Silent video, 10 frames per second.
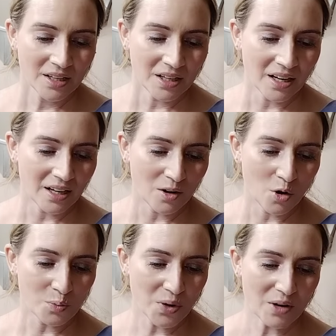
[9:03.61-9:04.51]
Uh,
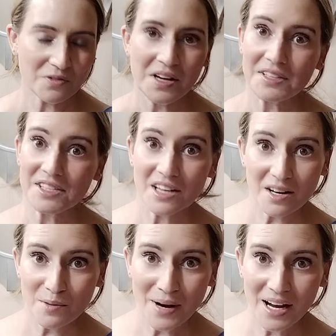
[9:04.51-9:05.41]
oat bran, we've got
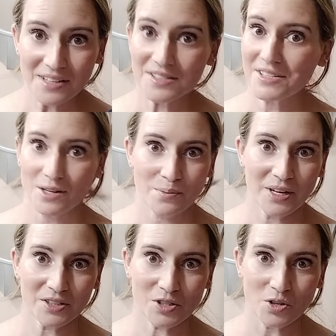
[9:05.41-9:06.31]
ceramides.
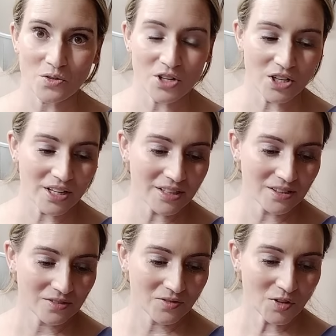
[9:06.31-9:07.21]
Ceramide's so good
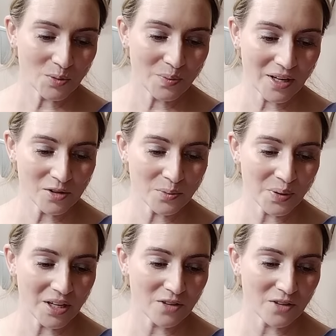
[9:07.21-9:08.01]
for barrier repair.